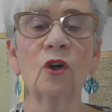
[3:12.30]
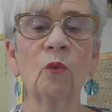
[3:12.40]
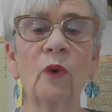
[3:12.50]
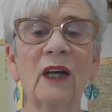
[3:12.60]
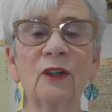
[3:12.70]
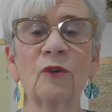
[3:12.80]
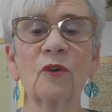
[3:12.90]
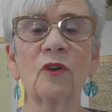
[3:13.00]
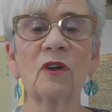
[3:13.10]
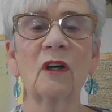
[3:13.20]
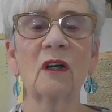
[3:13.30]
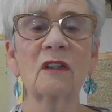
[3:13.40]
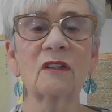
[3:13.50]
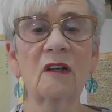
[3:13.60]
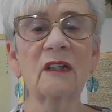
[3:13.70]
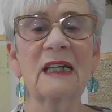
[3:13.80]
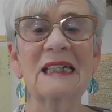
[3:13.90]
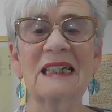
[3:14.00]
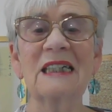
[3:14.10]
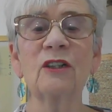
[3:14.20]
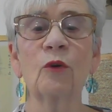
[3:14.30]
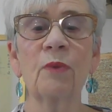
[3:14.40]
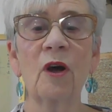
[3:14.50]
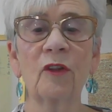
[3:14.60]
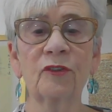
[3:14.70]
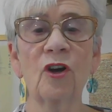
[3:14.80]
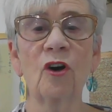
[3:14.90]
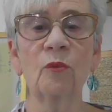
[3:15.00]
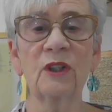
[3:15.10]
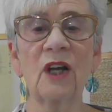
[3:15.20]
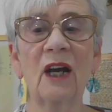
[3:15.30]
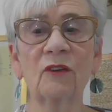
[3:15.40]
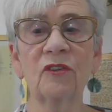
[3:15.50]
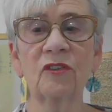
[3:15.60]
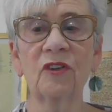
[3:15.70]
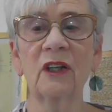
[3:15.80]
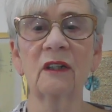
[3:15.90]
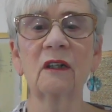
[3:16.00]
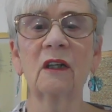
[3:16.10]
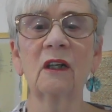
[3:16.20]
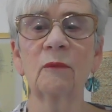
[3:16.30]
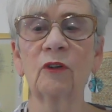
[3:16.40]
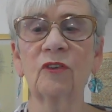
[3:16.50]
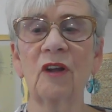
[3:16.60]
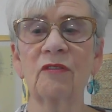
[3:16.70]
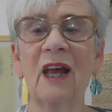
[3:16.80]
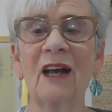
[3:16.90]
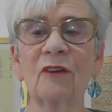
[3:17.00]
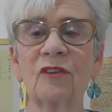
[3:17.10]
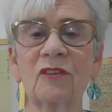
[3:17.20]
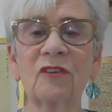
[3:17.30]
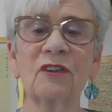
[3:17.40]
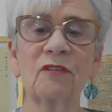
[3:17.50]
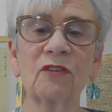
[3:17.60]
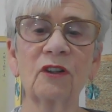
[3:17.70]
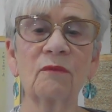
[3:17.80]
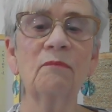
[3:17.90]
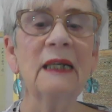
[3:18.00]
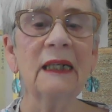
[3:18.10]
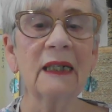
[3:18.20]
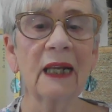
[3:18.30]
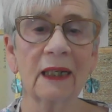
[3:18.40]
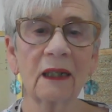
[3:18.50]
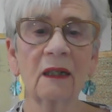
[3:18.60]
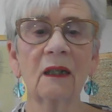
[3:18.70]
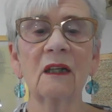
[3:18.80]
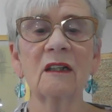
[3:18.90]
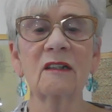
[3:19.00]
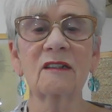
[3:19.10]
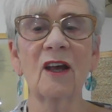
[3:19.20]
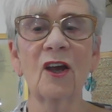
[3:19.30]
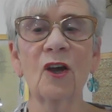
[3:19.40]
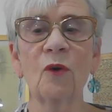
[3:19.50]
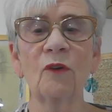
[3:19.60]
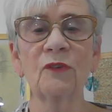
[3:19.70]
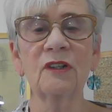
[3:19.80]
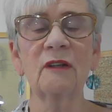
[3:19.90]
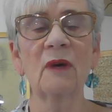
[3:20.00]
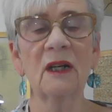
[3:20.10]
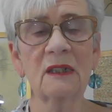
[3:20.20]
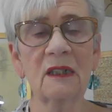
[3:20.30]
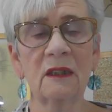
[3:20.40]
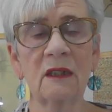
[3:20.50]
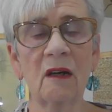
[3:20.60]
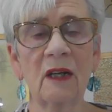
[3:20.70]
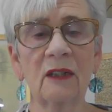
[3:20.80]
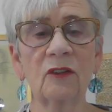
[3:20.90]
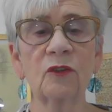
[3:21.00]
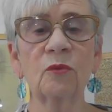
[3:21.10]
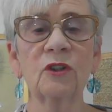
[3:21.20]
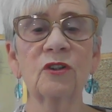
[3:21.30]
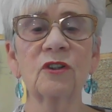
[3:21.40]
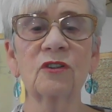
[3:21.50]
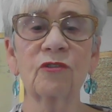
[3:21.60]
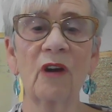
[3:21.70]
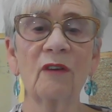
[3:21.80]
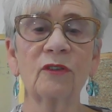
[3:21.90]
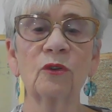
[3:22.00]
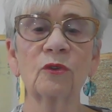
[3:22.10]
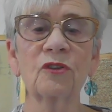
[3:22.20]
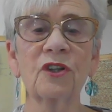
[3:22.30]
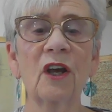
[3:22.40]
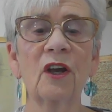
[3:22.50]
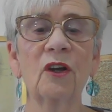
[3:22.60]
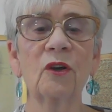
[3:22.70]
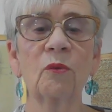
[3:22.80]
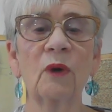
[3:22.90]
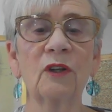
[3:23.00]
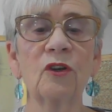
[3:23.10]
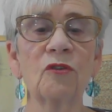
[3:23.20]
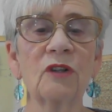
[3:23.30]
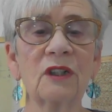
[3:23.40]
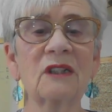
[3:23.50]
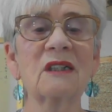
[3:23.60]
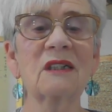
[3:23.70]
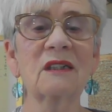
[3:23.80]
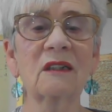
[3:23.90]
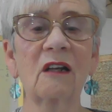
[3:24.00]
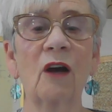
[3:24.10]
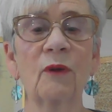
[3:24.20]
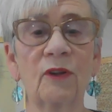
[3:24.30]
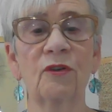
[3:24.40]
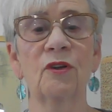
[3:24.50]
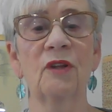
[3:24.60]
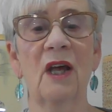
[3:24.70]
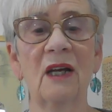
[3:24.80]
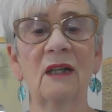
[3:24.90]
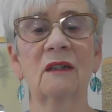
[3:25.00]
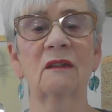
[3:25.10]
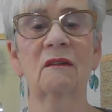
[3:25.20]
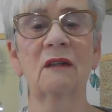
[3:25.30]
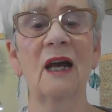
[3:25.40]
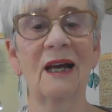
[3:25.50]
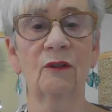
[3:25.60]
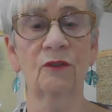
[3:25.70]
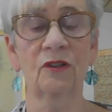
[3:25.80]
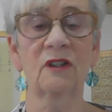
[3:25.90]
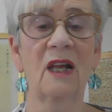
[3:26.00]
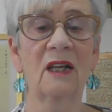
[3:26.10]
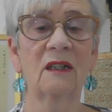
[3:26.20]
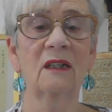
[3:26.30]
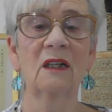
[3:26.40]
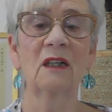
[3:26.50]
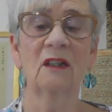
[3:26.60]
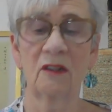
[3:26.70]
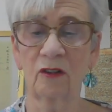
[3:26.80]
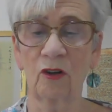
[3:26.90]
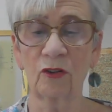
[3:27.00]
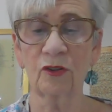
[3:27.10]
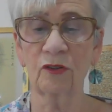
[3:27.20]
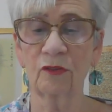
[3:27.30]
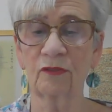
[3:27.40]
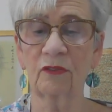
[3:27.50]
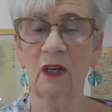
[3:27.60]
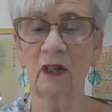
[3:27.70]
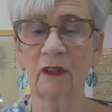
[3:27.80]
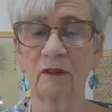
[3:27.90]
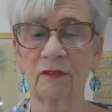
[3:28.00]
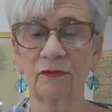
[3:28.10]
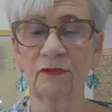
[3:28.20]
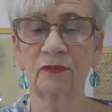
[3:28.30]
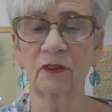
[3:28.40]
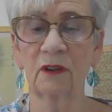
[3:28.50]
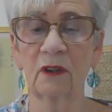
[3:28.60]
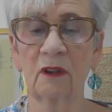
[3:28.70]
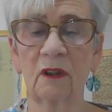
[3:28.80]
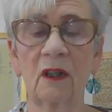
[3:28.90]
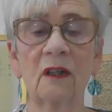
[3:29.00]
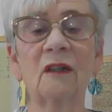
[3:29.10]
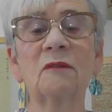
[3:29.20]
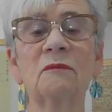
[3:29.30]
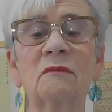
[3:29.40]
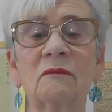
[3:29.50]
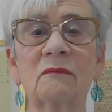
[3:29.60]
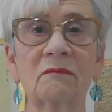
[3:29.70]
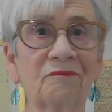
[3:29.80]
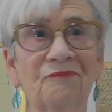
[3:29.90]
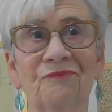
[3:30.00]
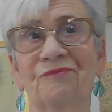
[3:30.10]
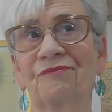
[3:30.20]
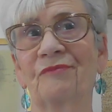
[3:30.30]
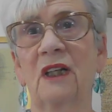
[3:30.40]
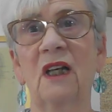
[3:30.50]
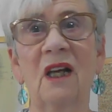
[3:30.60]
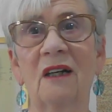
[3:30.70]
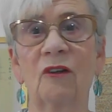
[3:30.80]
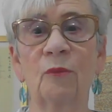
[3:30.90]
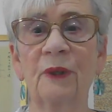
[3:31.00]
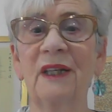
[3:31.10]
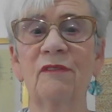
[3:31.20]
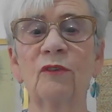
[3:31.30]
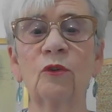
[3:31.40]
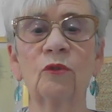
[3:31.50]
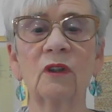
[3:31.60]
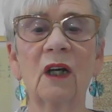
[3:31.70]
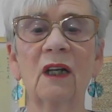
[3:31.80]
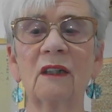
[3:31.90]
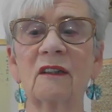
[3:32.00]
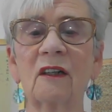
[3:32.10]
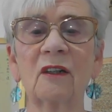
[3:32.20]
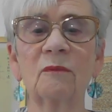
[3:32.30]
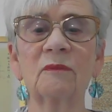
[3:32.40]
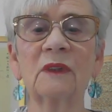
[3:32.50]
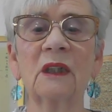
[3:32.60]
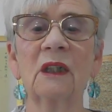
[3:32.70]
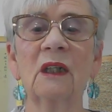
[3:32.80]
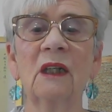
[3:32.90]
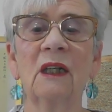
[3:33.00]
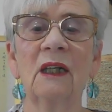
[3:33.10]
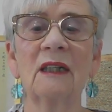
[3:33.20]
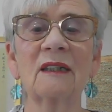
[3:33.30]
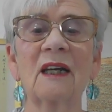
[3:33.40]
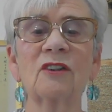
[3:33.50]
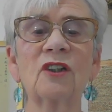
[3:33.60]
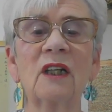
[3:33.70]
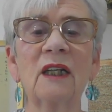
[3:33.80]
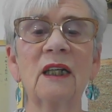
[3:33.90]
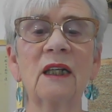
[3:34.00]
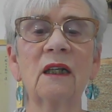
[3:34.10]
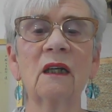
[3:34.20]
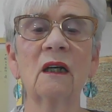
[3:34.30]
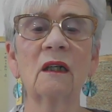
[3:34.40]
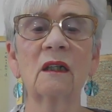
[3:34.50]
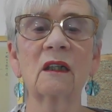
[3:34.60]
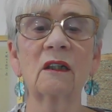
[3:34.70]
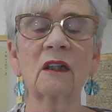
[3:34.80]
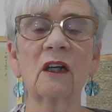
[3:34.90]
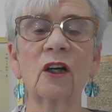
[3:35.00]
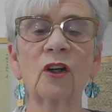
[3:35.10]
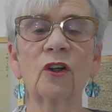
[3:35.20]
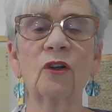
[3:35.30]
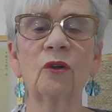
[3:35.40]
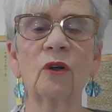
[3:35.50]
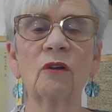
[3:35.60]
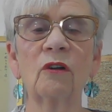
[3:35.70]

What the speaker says: where your sun is in your birth chart, which house it's in, because every house has a different meaning. So obviously mine's in the ninth, which is travel. So when Uranus is going through that house, then there's lots of kind of, um, upheaval. And it's actually going to go